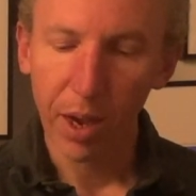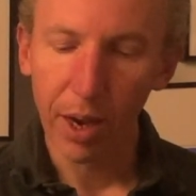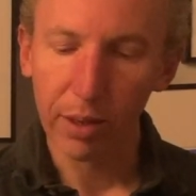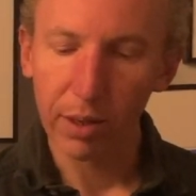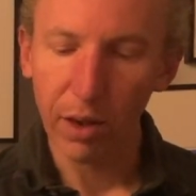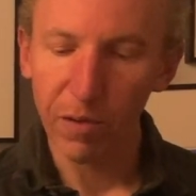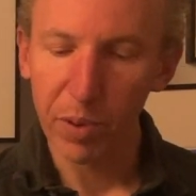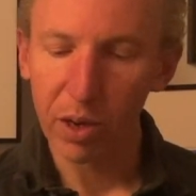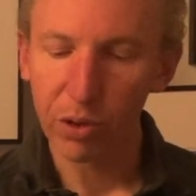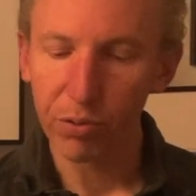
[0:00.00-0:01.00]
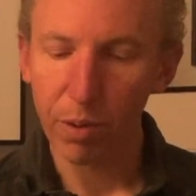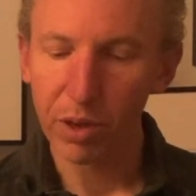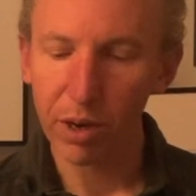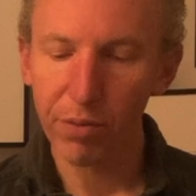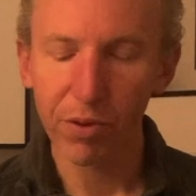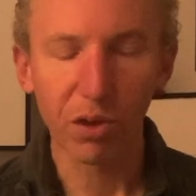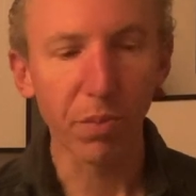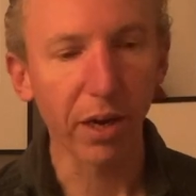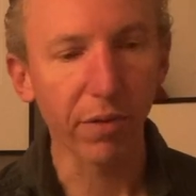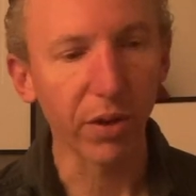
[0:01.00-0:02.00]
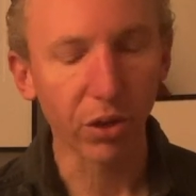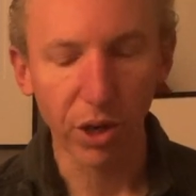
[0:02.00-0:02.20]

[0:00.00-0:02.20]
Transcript: itself been disrupted in respect of its